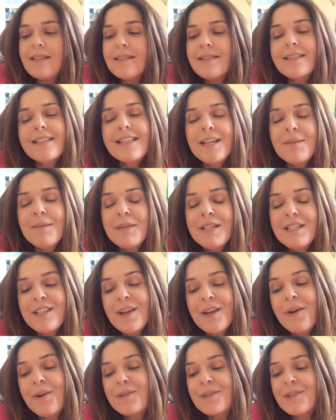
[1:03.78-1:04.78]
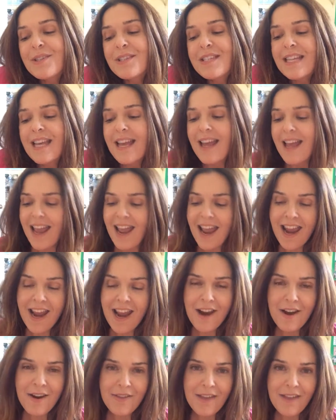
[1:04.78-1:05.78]
and cinnamon toast,
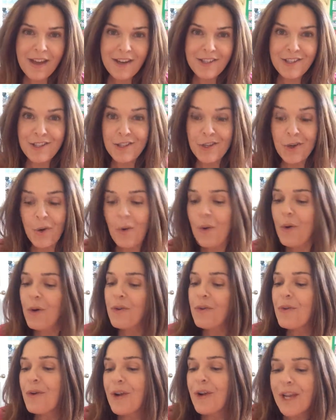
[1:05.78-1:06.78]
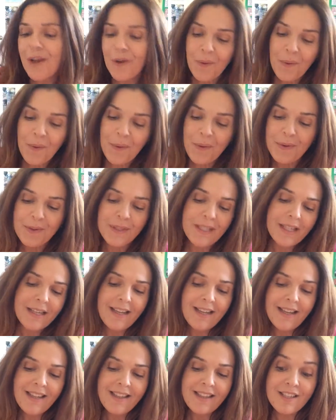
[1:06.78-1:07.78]
air that is corduroy cold.
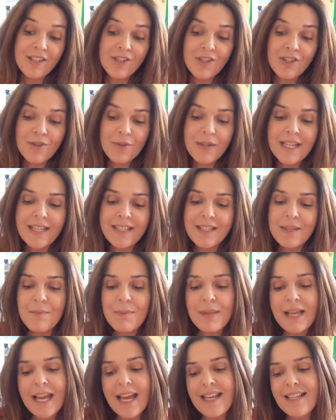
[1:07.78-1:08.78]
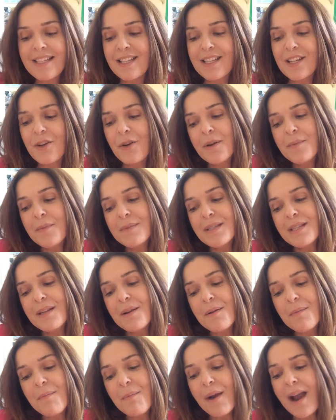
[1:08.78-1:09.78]
The street is ablaze in crimson
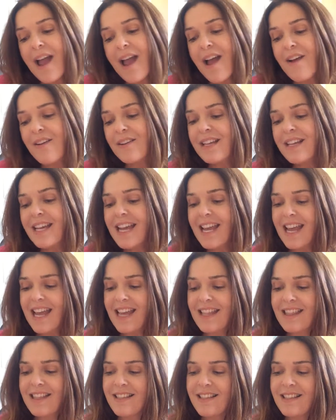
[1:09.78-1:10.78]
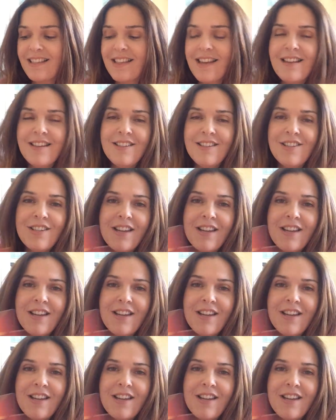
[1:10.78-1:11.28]
and brown, and the sun